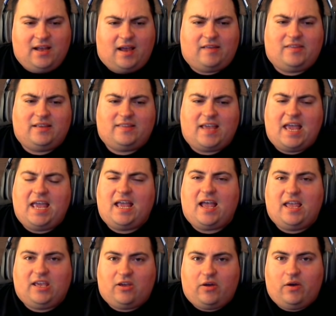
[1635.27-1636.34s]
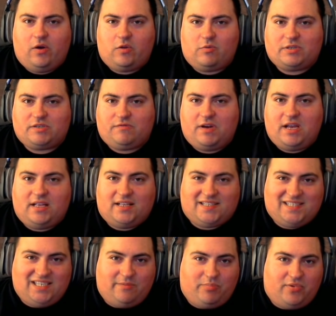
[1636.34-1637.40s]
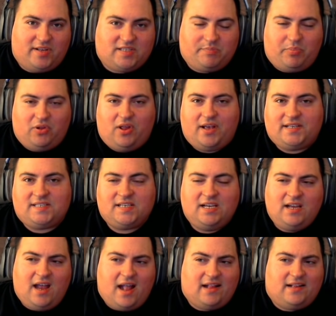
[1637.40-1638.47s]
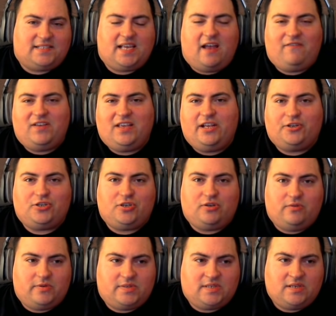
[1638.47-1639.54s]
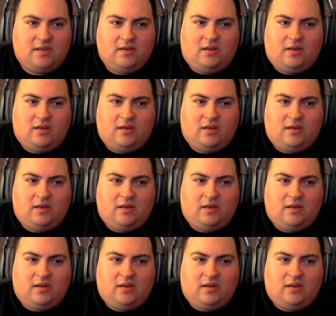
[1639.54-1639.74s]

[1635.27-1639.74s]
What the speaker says: I think the AI code was written in C++, and it's having issues